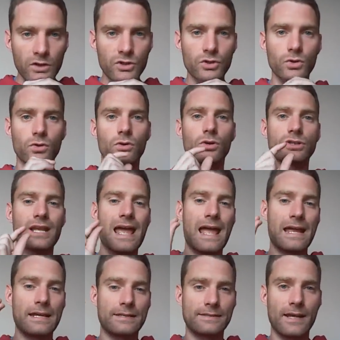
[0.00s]
the
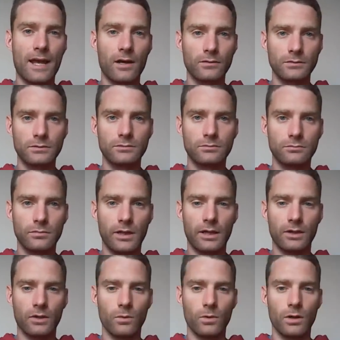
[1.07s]
short A sound
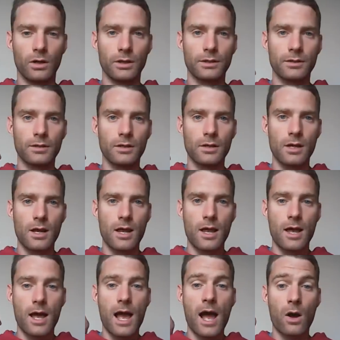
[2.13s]
in the word
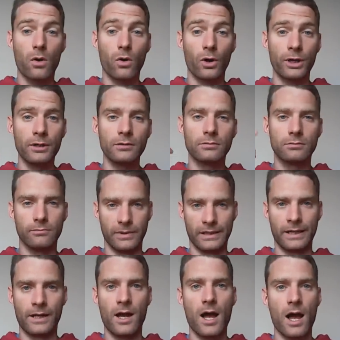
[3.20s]
ahoy,
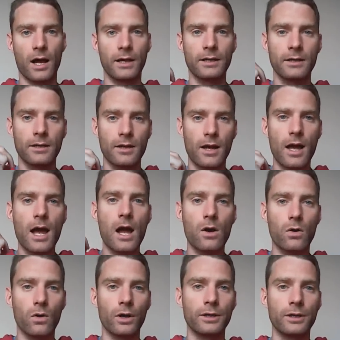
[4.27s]
meaning hi,
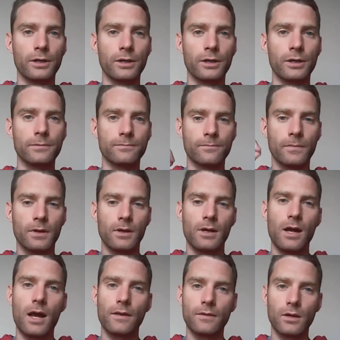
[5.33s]
ahoy,
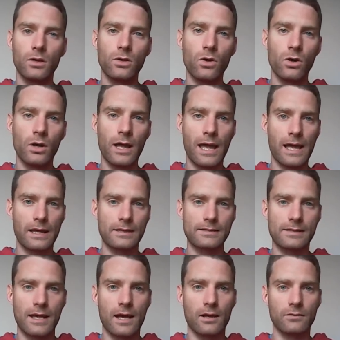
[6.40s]
and the long A
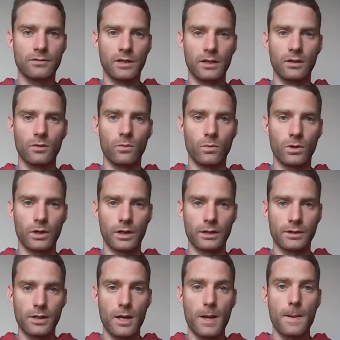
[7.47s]
sound in the word
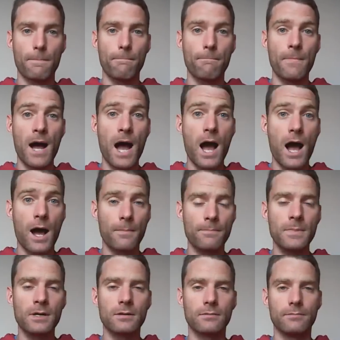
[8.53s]

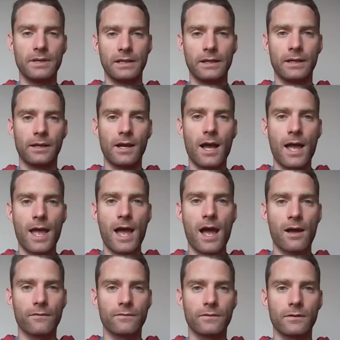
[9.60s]
mám, meaning I
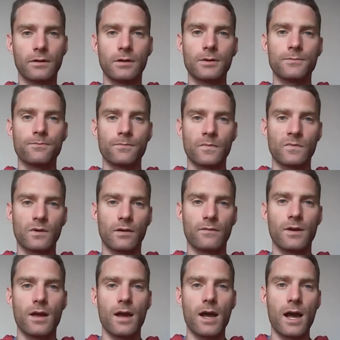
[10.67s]
have. So,
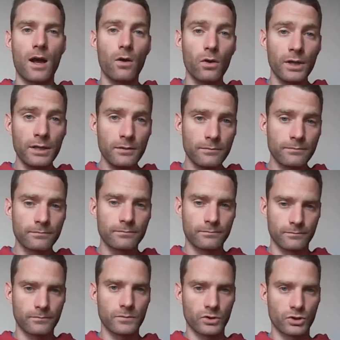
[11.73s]
ahoy,
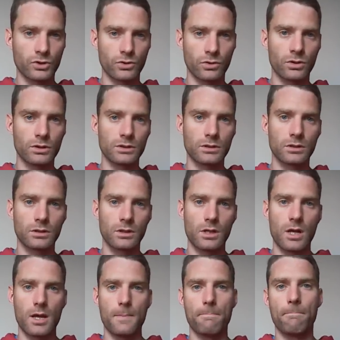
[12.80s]
short,
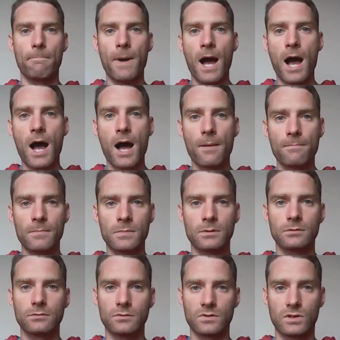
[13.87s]
mám,
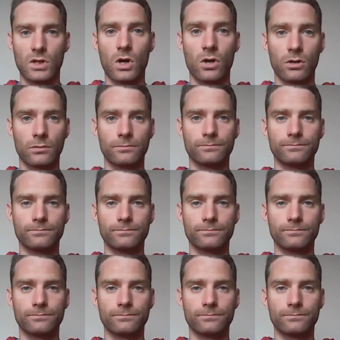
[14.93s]
it's long.